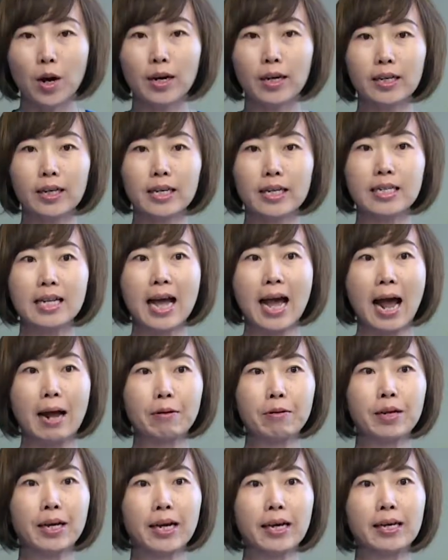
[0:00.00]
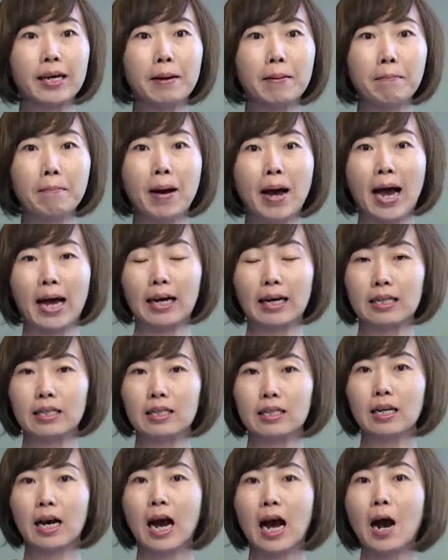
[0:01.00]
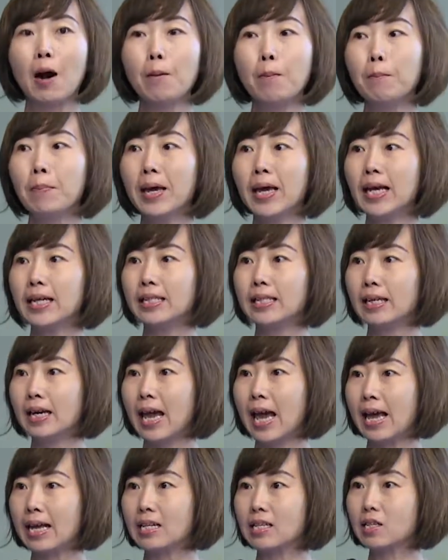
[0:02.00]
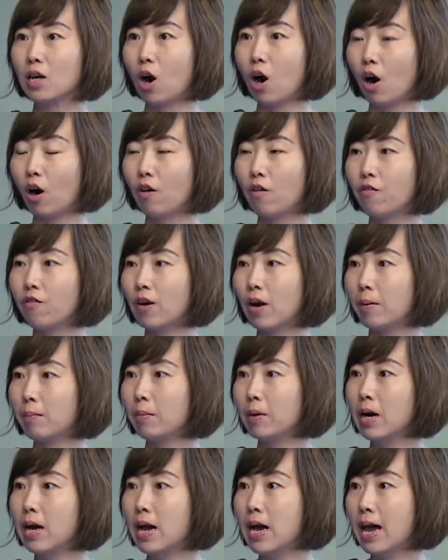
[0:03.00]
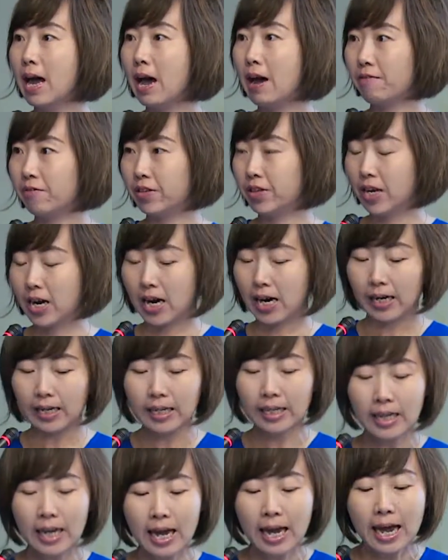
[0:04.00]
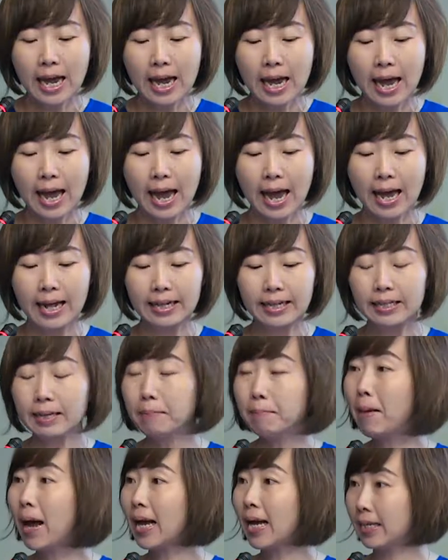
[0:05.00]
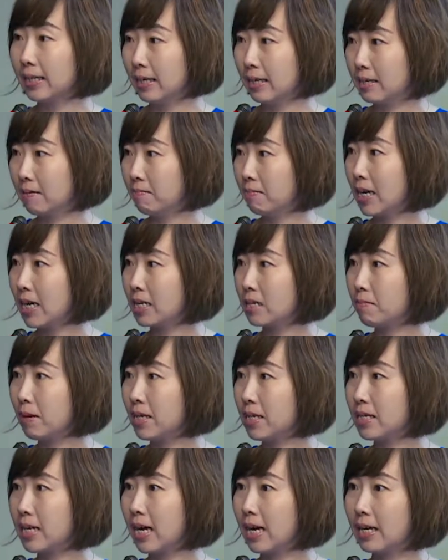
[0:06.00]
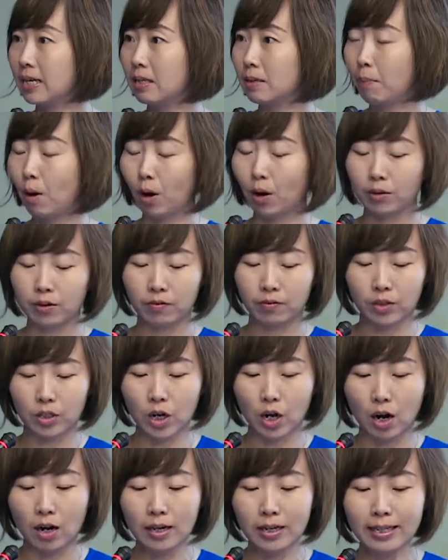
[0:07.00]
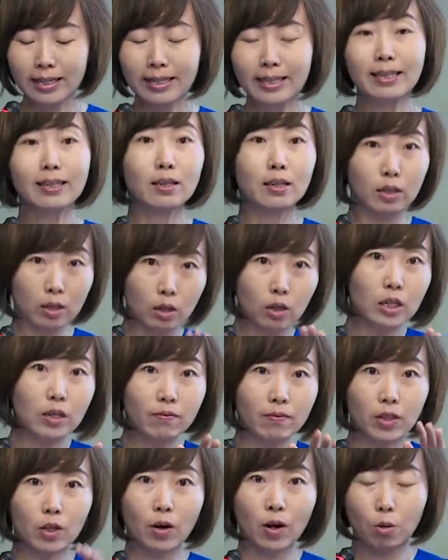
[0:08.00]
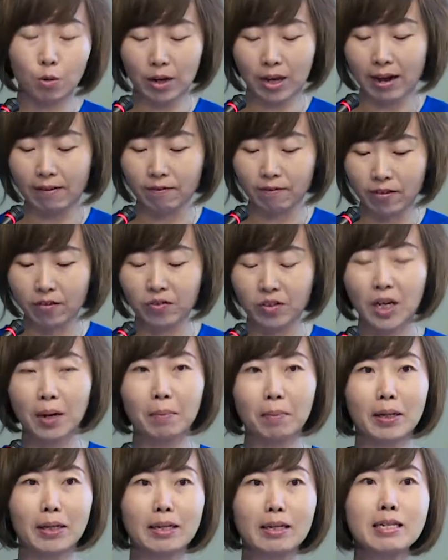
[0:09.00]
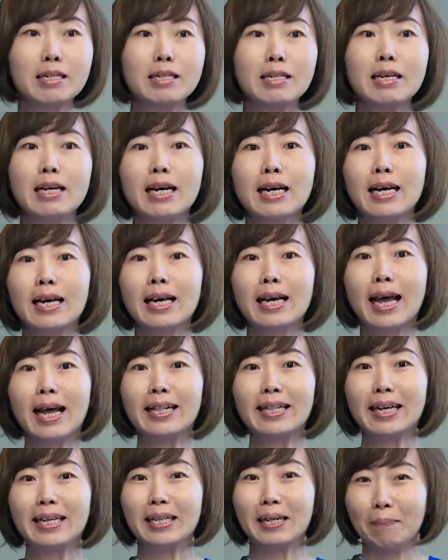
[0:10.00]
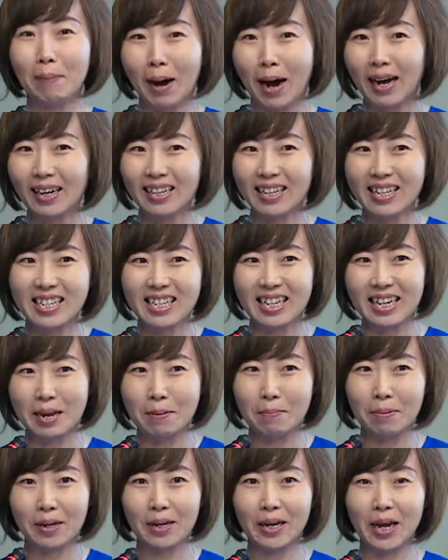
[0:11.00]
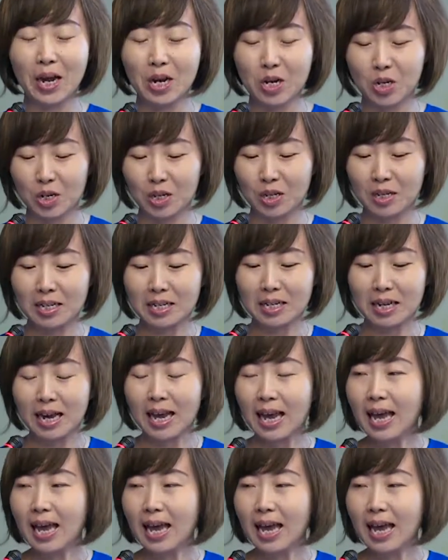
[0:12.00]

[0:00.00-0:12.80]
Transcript: one is the aggregate impact, how big the gains are from FDI, and the mechanism, that's my second part of the talk, even though I only have 15 minutes, and then the policy implications.